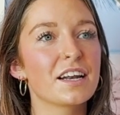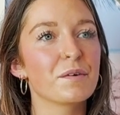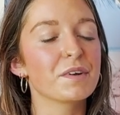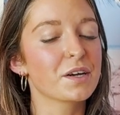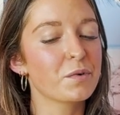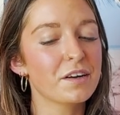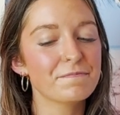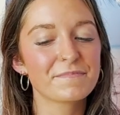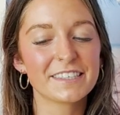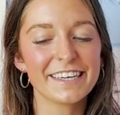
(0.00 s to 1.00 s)
And I'm like,
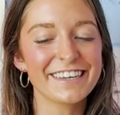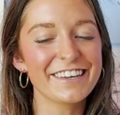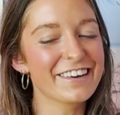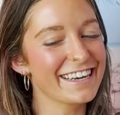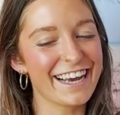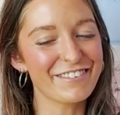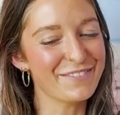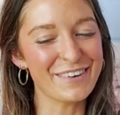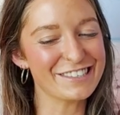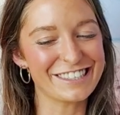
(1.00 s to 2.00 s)
well, see, you can
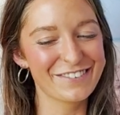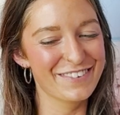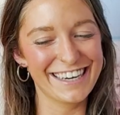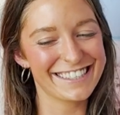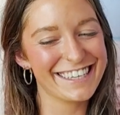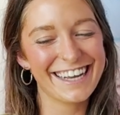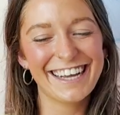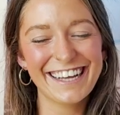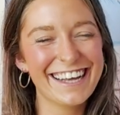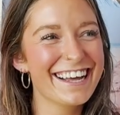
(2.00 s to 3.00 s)
never post too much.
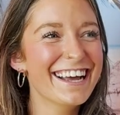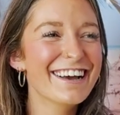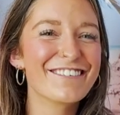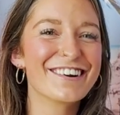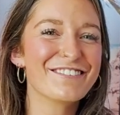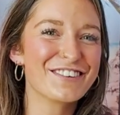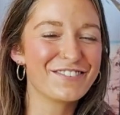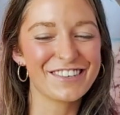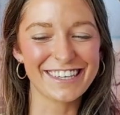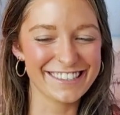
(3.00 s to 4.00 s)
We don't have
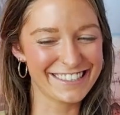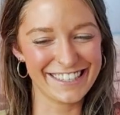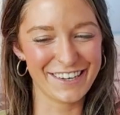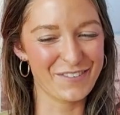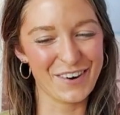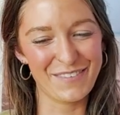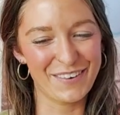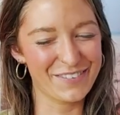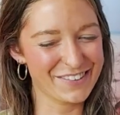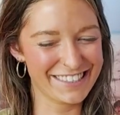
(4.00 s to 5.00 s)
to feel guilty anymore
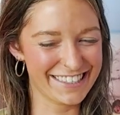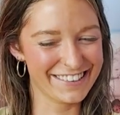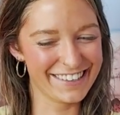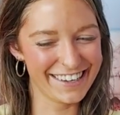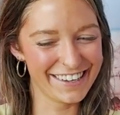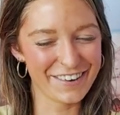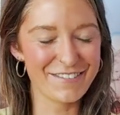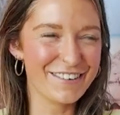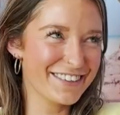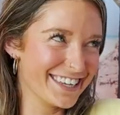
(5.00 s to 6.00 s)
about posting a lot.
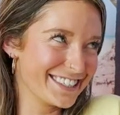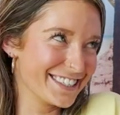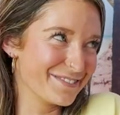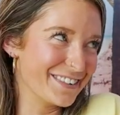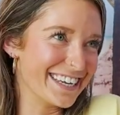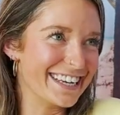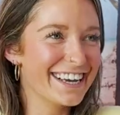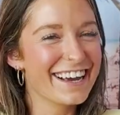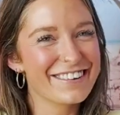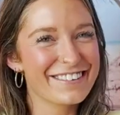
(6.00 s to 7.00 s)
Or maybe that's just
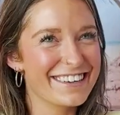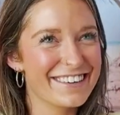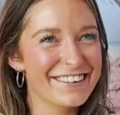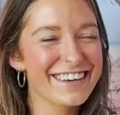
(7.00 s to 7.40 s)
me. I don't know.